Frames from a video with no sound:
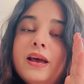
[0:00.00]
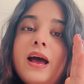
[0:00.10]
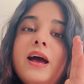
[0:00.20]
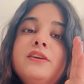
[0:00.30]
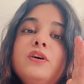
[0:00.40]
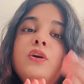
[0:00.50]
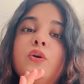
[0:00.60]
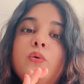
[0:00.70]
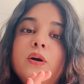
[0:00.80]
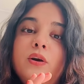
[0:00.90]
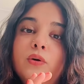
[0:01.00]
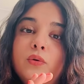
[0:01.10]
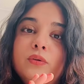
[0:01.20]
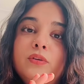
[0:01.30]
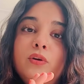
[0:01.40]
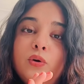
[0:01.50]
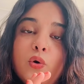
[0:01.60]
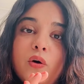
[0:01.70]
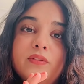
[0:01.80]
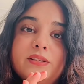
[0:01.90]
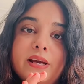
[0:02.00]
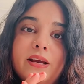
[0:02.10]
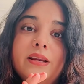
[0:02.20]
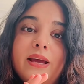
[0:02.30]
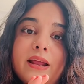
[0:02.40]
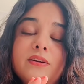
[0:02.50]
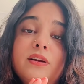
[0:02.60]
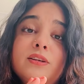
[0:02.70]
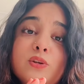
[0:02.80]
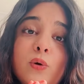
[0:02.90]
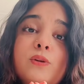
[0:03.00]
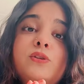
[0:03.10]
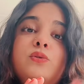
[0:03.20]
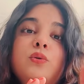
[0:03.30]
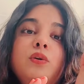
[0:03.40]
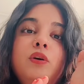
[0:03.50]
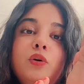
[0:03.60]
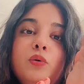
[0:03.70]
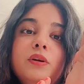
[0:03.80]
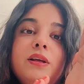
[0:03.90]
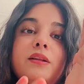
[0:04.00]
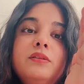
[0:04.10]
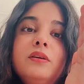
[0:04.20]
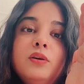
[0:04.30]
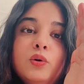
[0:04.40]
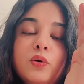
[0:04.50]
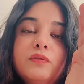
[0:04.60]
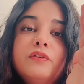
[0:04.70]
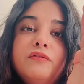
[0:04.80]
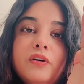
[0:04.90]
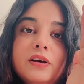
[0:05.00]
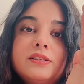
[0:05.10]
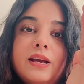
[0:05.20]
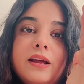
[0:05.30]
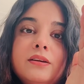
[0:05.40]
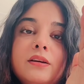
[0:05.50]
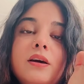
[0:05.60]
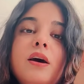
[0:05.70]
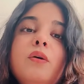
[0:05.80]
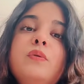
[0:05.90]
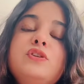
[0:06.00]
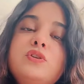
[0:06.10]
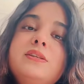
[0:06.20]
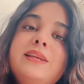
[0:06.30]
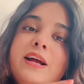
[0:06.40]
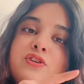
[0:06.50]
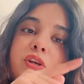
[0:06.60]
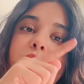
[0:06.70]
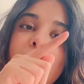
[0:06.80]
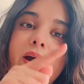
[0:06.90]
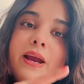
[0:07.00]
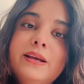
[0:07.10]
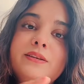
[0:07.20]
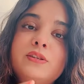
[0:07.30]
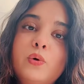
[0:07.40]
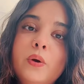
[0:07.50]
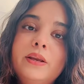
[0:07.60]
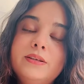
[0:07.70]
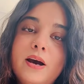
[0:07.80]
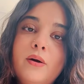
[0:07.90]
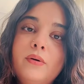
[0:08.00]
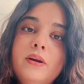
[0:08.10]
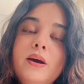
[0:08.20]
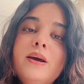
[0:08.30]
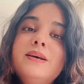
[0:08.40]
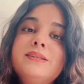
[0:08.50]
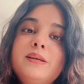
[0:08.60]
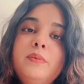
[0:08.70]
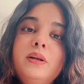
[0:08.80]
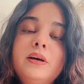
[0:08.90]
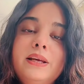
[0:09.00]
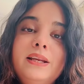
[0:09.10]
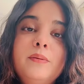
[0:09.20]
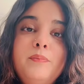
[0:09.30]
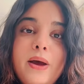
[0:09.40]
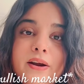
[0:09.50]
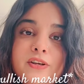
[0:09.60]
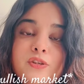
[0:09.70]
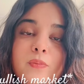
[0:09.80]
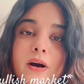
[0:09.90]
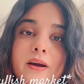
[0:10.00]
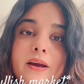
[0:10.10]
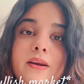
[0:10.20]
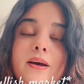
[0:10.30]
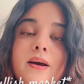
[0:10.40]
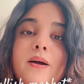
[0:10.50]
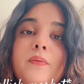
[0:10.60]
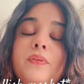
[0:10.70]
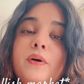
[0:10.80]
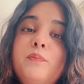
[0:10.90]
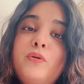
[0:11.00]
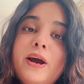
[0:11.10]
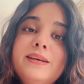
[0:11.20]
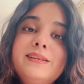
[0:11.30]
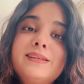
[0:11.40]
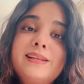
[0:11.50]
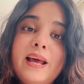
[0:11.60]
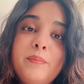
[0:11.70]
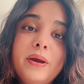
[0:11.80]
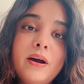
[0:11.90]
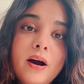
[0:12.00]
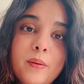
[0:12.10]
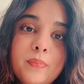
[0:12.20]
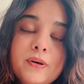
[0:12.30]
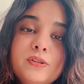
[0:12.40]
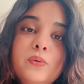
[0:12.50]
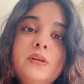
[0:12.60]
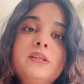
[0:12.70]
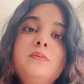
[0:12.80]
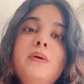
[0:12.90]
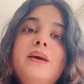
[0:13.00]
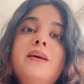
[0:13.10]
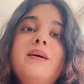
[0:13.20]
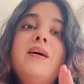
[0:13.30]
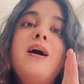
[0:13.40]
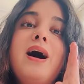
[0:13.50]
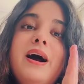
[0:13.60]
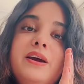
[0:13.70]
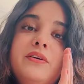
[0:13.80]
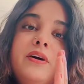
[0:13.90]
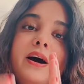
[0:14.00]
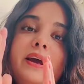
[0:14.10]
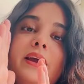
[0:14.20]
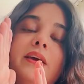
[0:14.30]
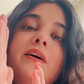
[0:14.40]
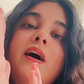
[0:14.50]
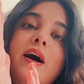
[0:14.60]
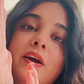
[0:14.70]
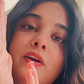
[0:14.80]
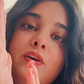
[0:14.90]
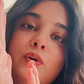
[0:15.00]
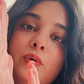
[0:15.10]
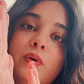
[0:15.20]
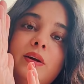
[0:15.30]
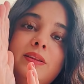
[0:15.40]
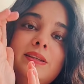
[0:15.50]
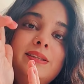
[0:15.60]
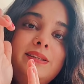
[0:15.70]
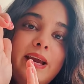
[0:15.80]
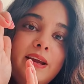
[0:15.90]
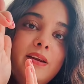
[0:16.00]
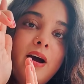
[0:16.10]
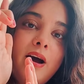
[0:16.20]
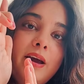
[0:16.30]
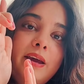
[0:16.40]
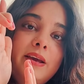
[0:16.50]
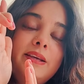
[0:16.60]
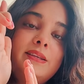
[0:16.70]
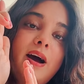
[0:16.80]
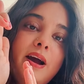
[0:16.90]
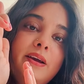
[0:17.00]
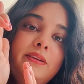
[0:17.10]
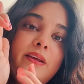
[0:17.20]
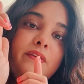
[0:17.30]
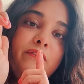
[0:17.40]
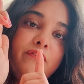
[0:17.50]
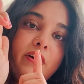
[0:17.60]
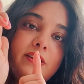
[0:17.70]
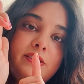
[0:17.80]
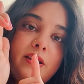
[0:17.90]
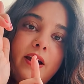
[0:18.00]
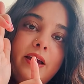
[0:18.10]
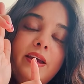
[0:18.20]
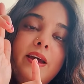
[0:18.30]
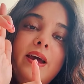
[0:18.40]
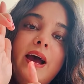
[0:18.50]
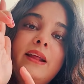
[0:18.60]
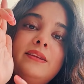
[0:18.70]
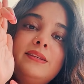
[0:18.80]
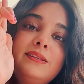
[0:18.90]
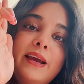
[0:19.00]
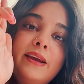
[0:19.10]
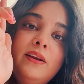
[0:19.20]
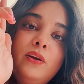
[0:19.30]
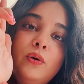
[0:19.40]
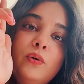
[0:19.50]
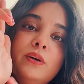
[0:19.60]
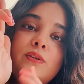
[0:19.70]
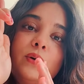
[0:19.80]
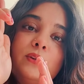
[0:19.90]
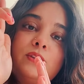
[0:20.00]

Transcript: and a lower low. The low of the second candle is also lower than the low of the first candle, which is naturally why it is going down. Similarly, in a bearish market, the price is climbing up, so it is making a higher high and a higher low. The second high is higher than the first high, and the second low is also